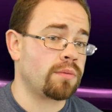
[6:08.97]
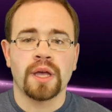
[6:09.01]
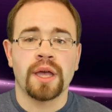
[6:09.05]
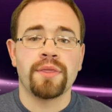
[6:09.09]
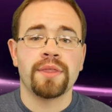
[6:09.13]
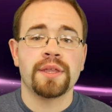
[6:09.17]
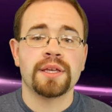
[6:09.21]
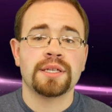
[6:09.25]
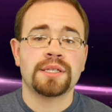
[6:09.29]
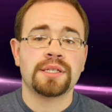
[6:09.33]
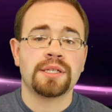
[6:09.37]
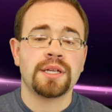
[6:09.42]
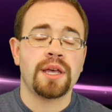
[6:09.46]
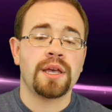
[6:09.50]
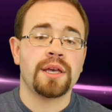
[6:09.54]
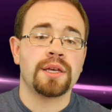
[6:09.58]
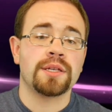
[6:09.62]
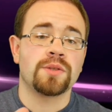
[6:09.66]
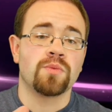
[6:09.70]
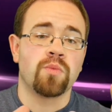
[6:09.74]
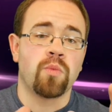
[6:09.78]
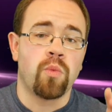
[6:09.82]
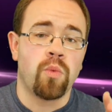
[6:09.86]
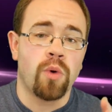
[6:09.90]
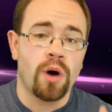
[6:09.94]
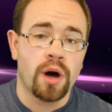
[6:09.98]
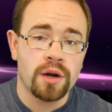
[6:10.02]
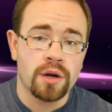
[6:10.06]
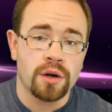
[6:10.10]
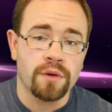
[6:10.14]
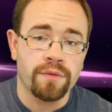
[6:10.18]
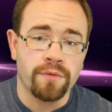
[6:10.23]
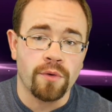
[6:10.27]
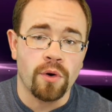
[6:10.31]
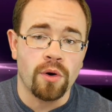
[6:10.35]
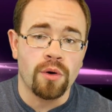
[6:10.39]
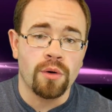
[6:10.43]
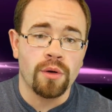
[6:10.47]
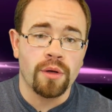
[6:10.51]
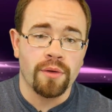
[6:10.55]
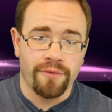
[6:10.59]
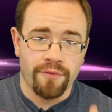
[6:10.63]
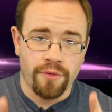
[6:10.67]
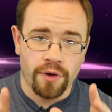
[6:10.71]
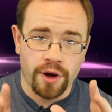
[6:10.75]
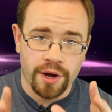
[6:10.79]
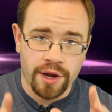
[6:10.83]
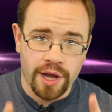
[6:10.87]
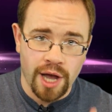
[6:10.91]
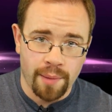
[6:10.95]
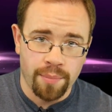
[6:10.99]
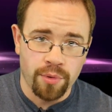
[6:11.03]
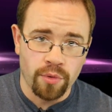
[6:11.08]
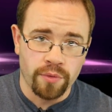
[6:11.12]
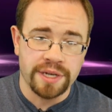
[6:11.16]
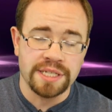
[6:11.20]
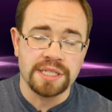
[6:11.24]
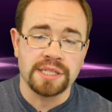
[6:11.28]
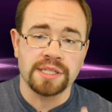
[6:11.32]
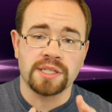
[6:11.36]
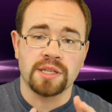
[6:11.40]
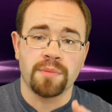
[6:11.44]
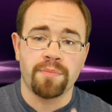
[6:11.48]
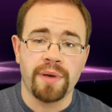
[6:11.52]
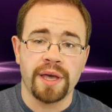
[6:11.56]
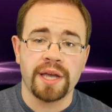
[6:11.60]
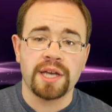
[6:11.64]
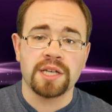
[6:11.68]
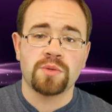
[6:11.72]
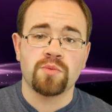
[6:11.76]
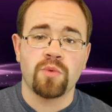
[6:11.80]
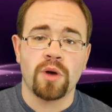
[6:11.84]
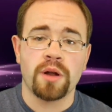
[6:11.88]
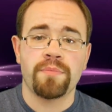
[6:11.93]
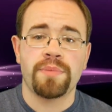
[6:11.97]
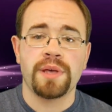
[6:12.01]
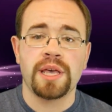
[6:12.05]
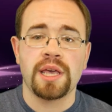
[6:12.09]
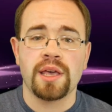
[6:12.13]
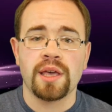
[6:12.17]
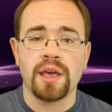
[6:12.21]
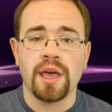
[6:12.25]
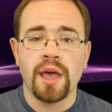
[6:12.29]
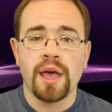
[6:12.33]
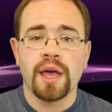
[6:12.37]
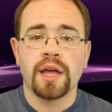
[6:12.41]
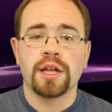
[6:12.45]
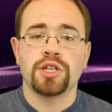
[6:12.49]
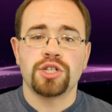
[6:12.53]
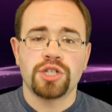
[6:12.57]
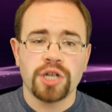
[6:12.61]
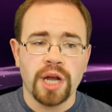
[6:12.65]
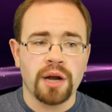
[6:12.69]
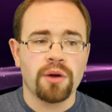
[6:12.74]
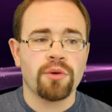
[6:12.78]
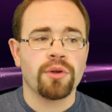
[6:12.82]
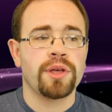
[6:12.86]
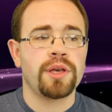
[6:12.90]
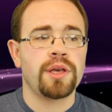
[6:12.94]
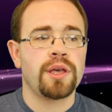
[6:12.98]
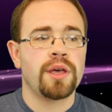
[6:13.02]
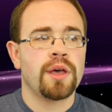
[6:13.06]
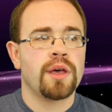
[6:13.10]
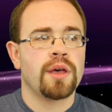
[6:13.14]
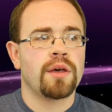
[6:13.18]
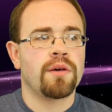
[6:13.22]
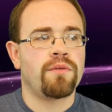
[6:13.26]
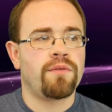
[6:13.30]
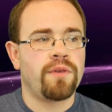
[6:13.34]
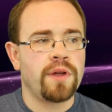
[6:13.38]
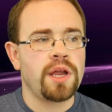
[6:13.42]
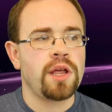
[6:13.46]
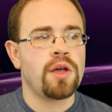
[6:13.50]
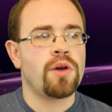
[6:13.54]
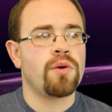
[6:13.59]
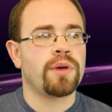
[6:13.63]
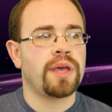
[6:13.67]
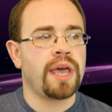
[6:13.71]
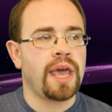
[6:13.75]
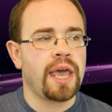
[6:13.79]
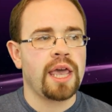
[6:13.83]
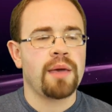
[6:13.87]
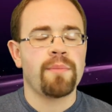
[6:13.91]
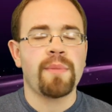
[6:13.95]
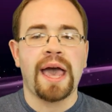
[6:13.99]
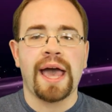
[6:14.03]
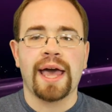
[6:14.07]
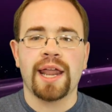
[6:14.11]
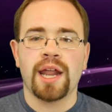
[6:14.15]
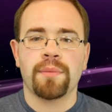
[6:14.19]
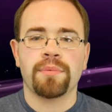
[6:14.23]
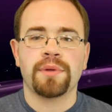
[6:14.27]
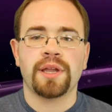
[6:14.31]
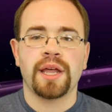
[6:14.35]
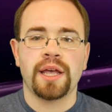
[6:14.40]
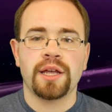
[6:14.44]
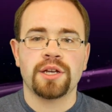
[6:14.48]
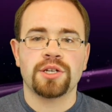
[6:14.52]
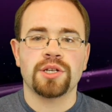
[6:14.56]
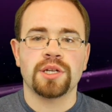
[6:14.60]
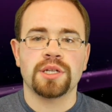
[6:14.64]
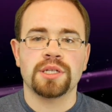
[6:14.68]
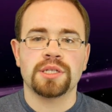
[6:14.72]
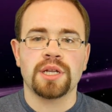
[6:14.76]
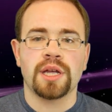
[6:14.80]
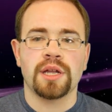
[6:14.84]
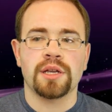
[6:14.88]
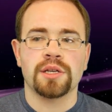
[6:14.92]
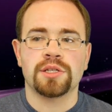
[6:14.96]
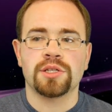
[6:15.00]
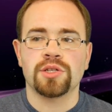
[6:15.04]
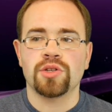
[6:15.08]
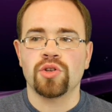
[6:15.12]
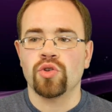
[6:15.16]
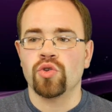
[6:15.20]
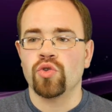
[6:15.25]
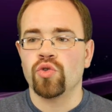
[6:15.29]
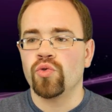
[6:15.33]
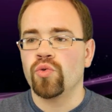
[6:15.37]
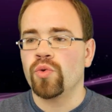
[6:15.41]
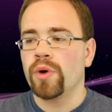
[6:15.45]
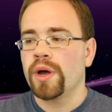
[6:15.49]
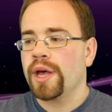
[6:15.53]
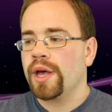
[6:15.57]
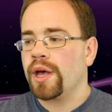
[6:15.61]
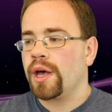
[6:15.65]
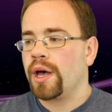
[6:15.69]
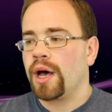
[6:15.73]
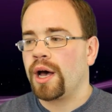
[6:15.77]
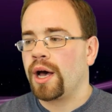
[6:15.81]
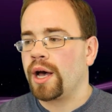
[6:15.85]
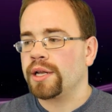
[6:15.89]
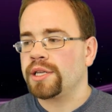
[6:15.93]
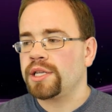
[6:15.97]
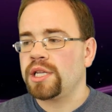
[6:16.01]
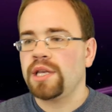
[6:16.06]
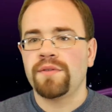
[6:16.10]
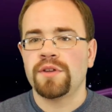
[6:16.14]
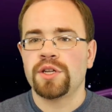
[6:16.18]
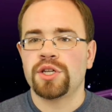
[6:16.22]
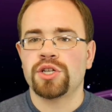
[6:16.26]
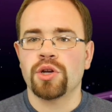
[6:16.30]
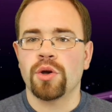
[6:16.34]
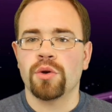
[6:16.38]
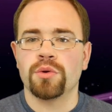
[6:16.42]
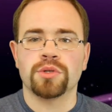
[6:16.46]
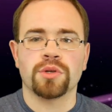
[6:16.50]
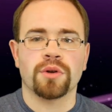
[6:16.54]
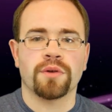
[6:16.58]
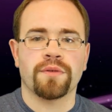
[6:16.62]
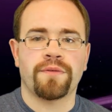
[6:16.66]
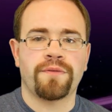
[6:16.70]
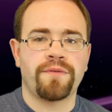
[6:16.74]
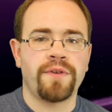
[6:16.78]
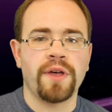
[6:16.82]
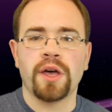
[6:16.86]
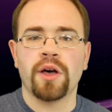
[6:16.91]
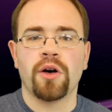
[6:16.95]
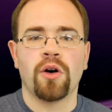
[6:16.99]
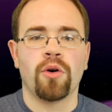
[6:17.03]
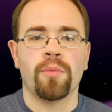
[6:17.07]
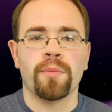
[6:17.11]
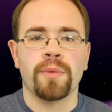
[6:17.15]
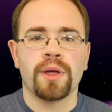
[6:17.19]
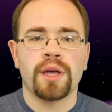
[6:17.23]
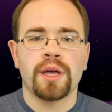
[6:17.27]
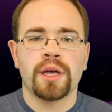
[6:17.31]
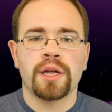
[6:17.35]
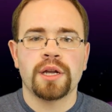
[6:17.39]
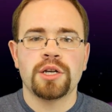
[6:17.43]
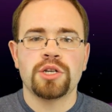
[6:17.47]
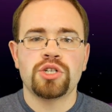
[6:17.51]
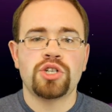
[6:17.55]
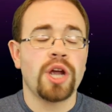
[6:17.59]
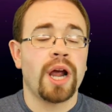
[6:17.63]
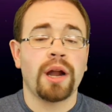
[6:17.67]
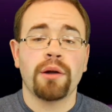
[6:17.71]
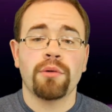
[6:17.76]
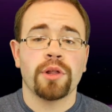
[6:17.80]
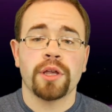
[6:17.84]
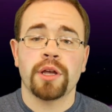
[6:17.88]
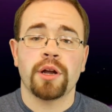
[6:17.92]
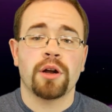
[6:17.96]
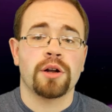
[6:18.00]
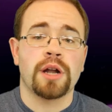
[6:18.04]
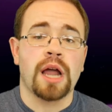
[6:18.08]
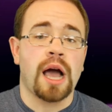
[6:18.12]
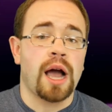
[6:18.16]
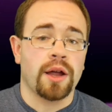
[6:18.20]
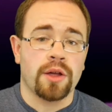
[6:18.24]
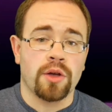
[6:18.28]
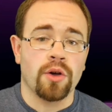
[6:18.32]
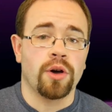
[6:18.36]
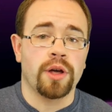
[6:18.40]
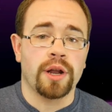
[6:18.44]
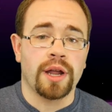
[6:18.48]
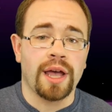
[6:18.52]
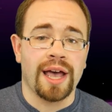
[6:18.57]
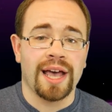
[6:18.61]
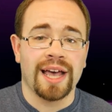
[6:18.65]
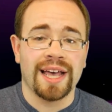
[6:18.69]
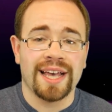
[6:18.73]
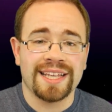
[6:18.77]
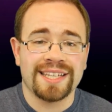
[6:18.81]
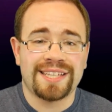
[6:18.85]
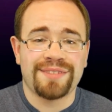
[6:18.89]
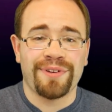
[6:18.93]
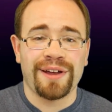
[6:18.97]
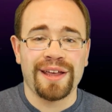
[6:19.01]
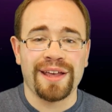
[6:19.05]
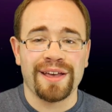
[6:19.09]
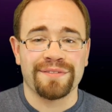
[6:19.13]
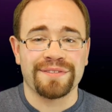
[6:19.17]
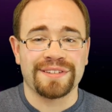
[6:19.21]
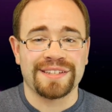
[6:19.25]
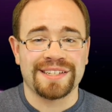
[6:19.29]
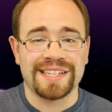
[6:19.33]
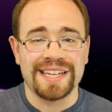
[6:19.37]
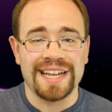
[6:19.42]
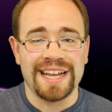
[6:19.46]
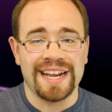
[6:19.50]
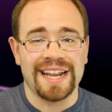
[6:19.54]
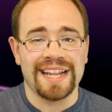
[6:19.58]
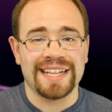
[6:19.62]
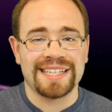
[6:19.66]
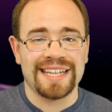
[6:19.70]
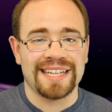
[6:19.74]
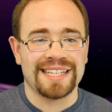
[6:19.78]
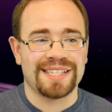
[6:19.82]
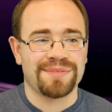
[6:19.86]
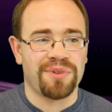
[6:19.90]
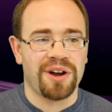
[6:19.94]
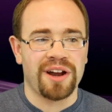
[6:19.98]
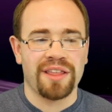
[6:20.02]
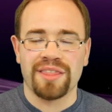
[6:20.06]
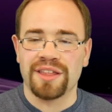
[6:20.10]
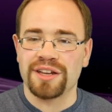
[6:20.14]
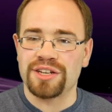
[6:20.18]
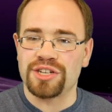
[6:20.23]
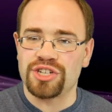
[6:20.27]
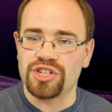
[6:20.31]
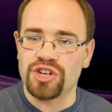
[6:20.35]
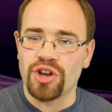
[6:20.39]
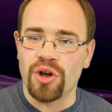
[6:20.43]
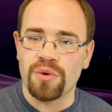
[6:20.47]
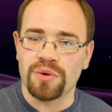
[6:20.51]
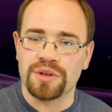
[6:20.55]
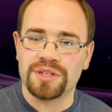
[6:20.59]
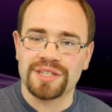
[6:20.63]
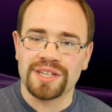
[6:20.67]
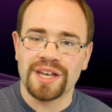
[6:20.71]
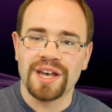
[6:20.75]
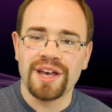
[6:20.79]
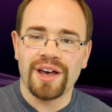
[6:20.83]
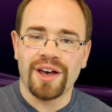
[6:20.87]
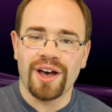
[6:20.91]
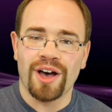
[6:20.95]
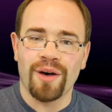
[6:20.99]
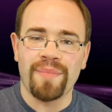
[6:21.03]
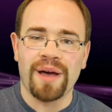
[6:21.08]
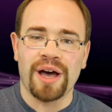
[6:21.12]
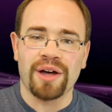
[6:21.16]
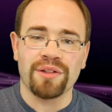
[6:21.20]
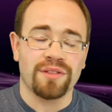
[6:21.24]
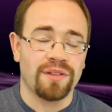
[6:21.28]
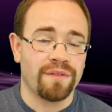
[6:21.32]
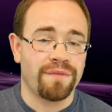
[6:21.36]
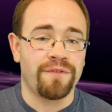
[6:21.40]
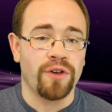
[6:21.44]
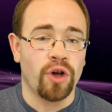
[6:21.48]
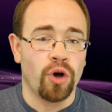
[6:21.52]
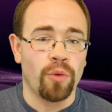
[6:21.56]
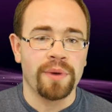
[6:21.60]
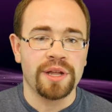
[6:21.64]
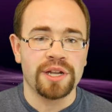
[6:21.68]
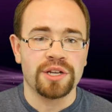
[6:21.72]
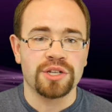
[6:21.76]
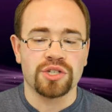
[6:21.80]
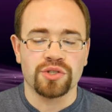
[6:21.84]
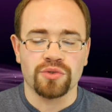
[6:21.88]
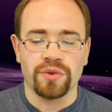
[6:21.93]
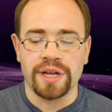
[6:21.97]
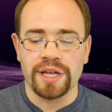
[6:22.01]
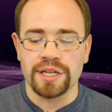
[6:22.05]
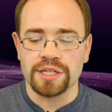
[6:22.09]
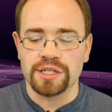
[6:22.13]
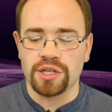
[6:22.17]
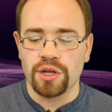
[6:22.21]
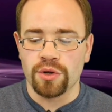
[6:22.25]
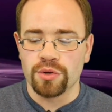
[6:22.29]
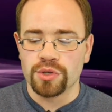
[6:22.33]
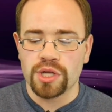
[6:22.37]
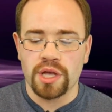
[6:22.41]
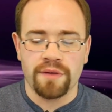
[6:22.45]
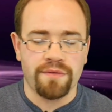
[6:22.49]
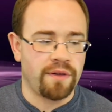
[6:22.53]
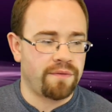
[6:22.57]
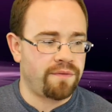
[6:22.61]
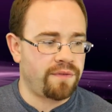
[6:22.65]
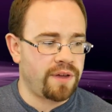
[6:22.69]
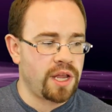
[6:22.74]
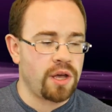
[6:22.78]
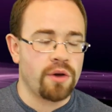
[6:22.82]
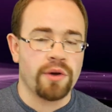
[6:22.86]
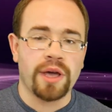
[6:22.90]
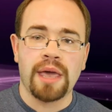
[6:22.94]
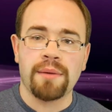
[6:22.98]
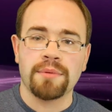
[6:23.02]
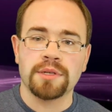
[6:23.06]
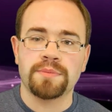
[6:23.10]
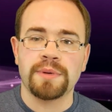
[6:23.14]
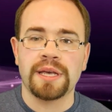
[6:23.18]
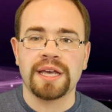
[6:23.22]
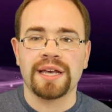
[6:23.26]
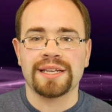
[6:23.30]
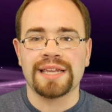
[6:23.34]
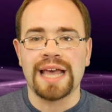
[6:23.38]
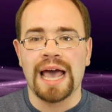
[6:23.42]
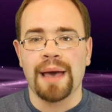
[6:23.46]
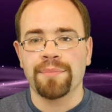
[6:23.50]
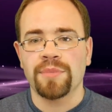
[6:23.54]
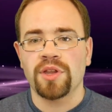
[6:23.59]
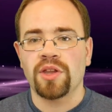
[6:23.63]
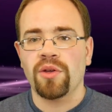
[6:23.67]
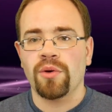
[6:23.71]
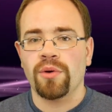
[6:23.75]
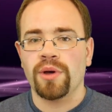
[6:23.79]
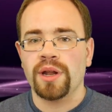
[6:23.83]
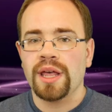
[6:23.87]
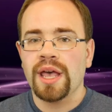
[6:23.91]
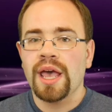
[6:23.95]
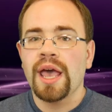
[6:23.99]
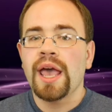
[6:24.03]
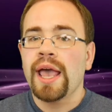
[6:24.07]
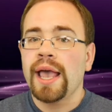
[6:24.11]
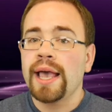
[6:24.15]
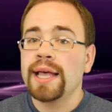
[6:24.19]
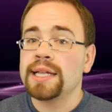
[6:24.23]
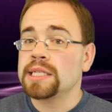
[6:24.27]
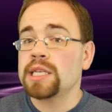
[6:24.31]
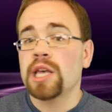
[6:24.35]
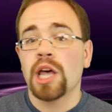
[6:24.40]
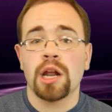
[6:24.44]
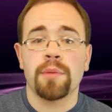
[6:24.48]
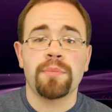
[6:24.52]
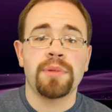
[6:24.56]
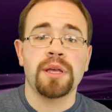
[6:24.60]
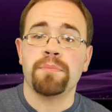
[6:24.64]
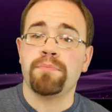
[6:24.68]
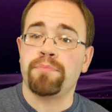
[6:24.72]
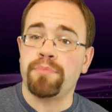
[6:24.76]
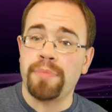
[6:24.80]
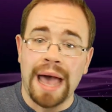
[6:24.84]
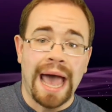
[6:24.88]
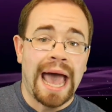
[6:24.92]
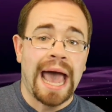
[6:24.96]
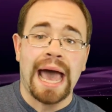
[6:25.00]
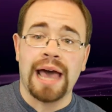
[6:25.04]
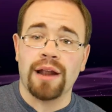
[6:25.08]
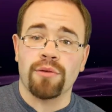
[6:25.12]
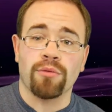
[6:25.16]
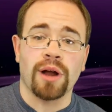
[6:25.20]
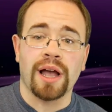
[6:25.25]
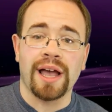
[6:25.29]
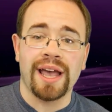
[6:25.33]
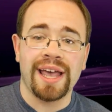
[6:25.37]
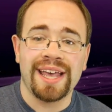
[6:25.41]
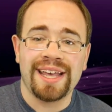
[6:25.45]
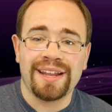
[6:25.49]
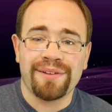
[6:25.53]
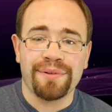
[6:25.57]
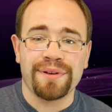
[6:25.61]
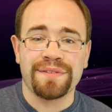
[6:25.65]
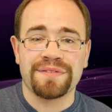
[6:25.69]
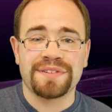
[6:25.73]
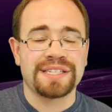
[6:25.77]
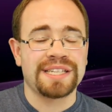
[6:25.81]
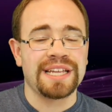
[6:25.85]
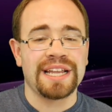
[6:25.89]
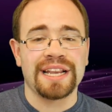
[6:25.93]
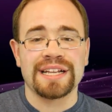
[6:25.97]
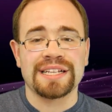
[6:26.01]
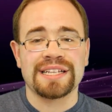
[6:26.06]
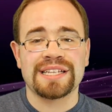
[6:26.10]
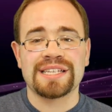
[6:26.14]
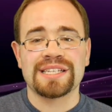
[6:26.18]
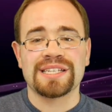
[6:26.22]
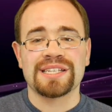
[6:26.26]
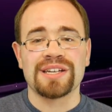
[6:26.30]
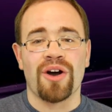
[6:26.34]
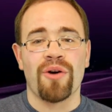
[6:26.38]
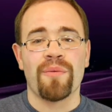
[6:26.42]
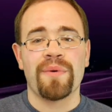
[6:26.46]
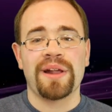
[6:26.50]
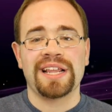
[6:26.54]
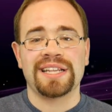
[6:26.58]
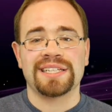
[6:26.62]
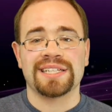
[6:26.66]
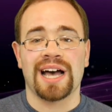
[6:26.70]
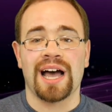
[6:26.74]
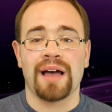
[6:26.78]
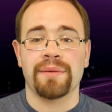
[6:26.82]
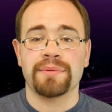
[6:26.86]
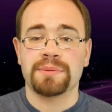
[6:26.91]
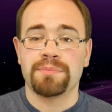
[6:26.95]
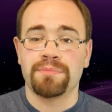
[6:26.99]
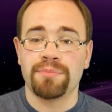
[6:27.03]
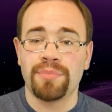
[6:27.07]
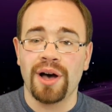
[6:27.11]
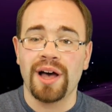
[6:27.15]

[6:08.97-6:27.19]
And this is wonderful for a couple reasons. The biggest one being, generally, video game adaptations into uh, T V shows or film generally are not good, as we have seen. It's, it's one of the jokes about the film industry is usually if a video game is being adapted to it, it's going to be bad, right? We've seen it so many times.